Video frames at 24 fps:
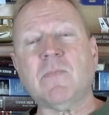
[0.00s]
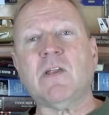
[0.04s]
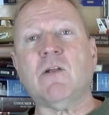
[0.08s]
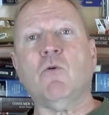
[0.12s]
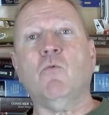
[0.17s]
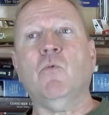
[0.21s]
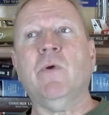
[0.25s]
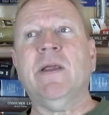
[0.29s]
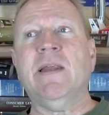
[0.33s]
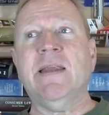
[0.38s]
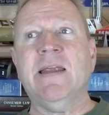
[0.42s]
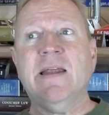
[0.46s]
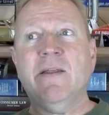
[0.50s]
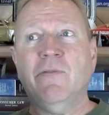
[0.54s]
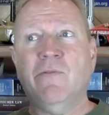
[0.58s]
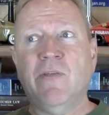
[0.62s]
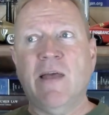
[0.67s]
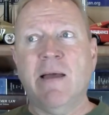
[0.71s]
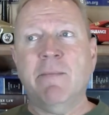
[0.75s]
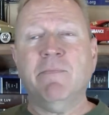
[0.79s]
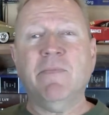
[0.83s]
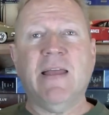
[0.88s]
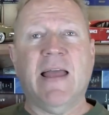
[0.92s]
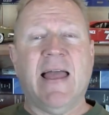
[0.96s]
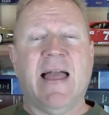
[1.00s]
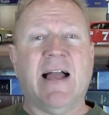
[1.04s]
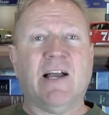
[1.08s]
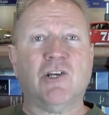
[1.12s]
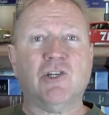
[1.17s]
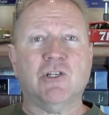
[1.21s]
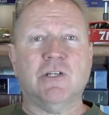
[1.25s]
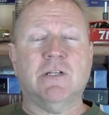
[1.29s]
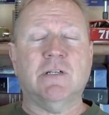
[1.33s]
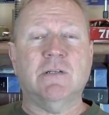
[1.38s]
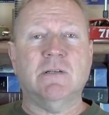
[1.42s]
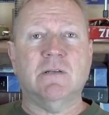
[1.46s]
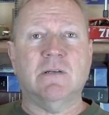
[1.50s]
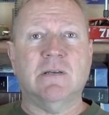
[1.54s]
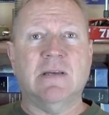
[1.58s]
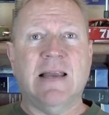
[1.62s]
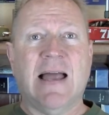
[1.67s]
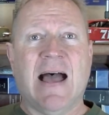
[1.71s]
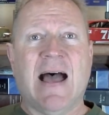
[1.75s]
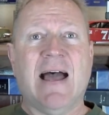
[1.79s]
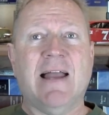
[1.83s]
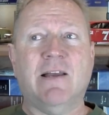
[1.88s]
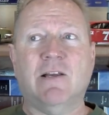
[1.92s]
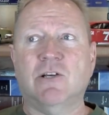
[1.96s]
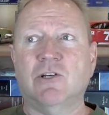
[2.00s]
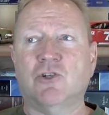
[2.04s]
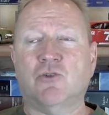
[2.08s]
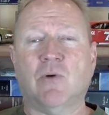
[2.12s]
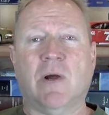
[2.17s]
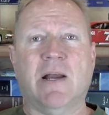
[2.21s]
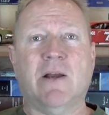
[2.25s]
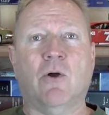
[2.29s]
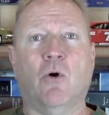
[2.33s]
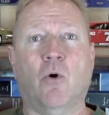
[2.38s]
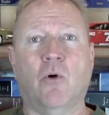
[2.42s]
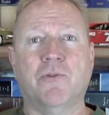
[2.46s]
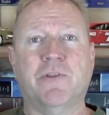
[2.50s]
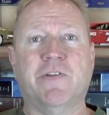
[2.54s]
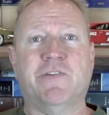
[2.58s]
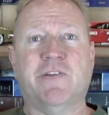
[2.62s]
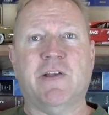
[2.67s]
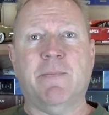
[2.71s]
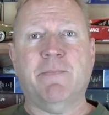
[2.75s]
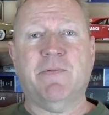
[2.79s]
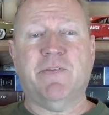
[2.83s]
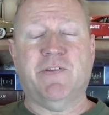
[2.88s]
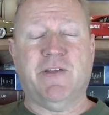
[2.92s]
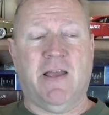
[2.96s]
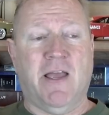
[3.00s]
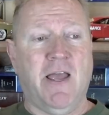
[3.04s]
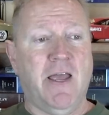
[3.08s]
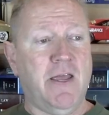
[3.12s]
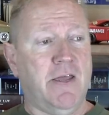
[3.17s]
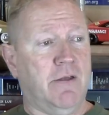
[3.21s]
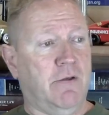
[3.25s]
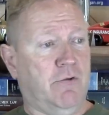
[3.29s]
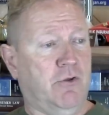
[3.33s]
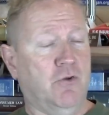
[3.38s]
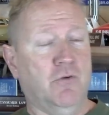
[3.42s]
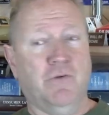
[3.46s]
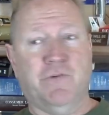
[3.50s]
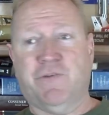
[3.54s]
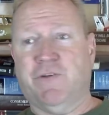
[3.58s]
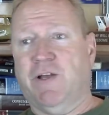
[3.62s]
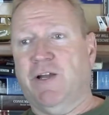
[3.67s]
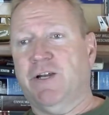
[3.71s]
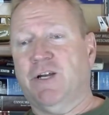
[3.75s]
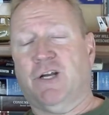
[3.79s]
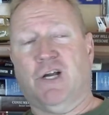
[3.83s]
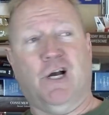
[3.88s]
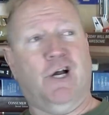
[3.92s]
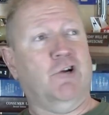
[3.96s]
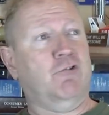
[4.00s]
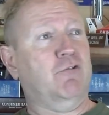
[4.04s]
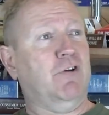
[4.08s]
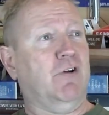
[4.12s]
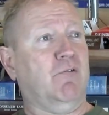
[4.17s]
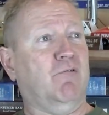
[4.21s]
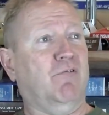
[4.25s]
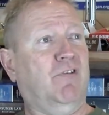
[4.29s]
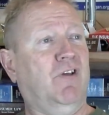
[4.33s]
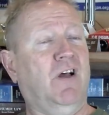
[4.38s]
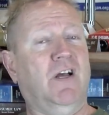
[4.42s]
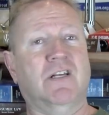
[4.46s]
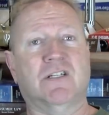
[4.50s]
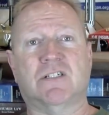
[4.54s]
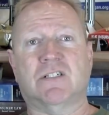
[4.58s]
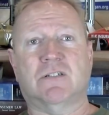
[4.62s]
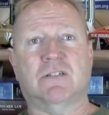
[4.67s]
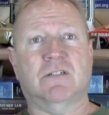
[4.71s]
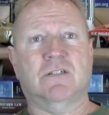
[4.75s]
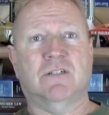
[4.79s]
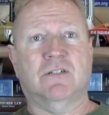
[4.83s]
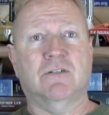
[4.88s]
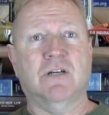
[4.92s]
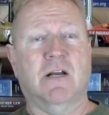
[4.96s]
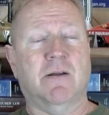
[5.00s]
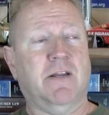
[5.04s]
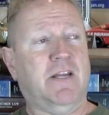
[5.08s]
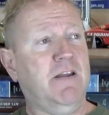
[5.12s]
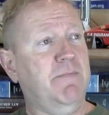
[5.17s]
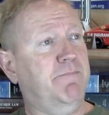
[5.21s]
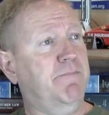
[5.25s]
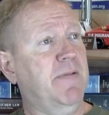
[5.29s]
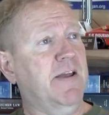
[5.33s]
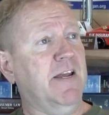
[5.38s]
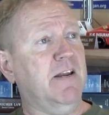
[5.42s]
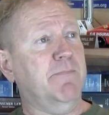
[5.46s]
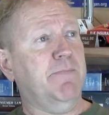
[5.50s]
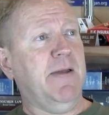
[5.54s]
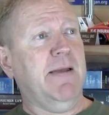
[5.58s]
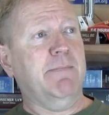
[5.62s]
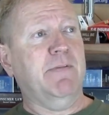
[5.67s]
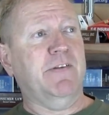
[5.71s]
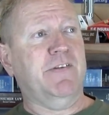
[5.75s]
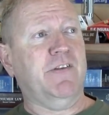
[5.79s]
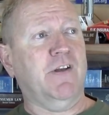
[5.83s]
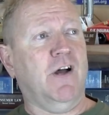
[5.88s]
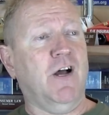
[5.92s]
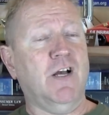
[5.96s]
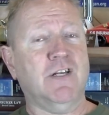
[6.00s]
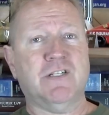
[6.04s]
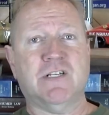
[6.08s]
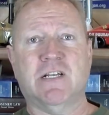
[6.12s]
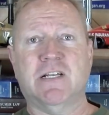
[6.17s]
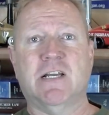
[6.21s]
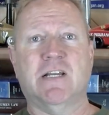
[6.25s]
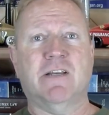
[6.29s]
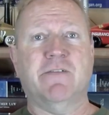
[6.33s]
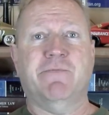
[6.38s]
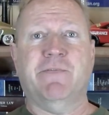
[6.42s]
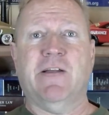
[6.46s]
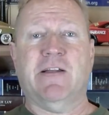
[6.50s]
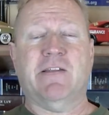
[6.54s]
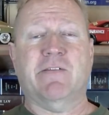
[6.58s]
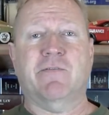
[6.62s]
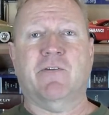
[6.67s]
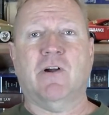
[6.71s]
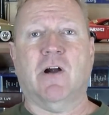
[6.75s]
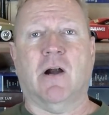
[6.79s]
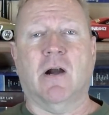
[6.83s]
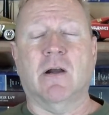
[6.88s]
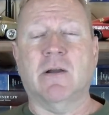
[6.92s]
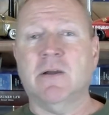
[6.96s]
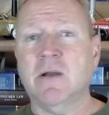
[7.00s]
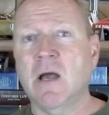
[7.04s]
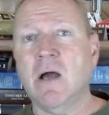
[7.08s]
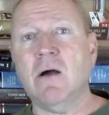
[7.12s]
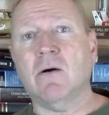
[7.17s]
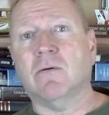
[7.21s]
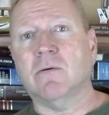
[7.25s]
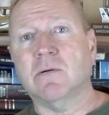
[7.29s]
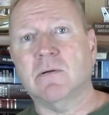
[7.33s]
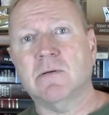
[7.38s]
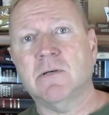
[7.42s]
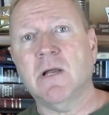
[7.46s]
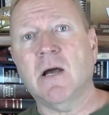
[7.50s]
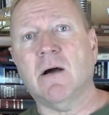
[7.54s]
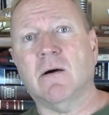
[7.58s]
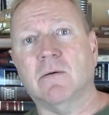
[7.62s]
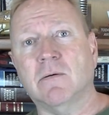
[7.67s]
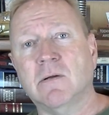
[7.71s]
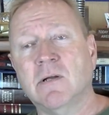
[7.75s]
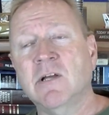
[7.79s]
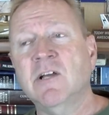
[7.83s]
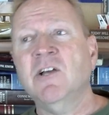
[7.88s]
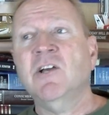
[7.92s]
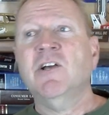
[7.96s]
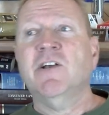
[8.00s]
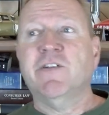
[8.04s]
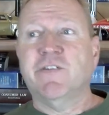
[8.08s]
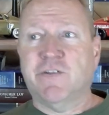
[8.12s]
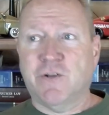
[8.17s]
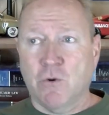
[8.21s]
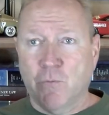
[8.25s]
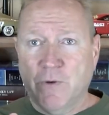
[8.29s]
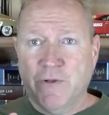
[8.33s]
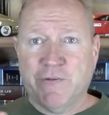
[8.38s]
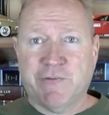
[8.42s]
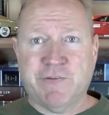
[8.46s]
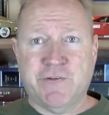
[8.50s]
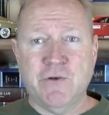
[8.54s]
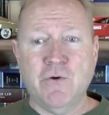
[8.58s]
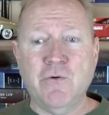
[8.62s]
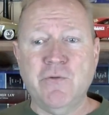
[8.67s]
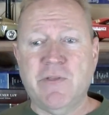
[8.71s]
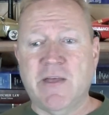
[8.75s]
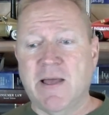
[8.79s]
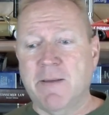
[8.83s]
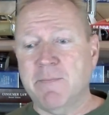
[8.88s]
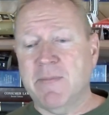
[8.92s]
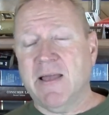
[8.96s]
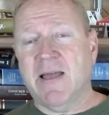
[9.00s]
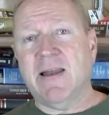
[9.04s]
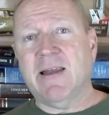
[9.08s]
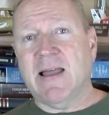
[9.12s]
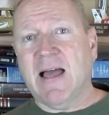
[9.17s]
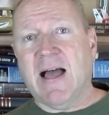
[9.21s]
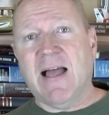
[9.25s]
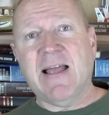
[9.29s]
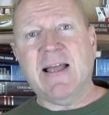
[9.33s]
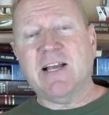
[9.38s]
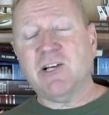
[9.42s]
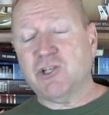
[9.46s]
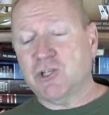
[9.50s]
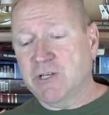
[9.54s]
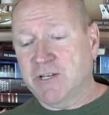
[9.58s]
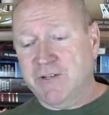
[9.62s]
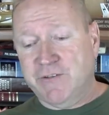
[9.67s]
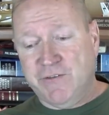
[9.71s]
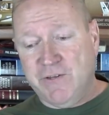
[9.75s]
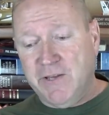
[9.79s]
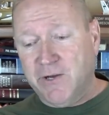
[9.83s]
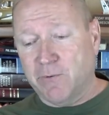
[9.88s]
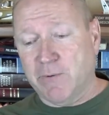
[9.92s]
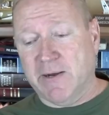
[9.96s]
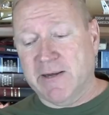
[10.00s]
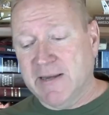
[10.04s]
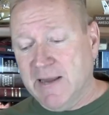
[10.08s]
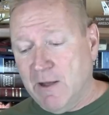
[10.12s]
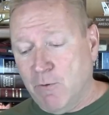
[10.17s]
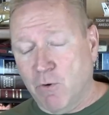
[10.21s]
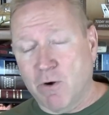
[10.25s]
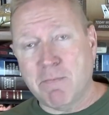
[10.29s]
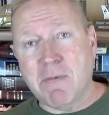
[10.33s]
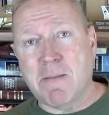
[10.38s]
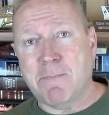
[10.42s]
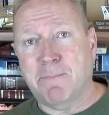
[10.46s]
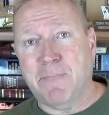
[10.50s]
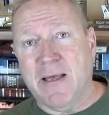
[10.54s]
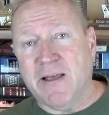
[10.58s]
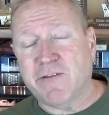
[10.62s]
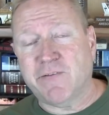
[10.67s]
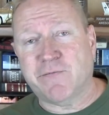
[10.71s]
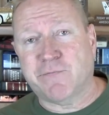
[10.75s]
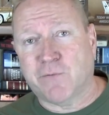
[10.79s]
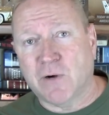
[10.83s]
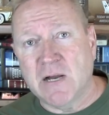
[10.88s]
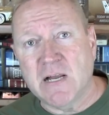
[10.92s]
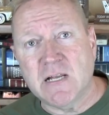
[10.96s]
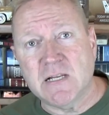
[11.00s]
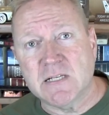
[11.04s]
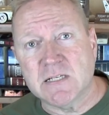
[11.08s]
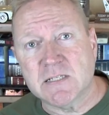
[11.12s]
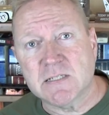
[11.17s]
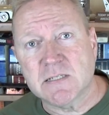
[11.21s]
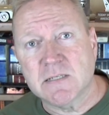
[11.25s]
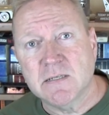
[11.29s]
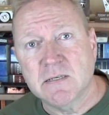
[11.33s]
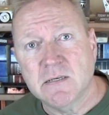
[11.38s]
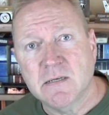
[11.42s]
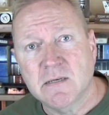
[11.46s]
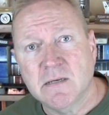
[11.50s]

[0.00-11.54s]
we need them to actually not try to hold this up and say, hey, you signed a contract with us. You got to keep making payments to us on that defective car. No, no. So we sue them. And I actually can tell you right now, one of my best friends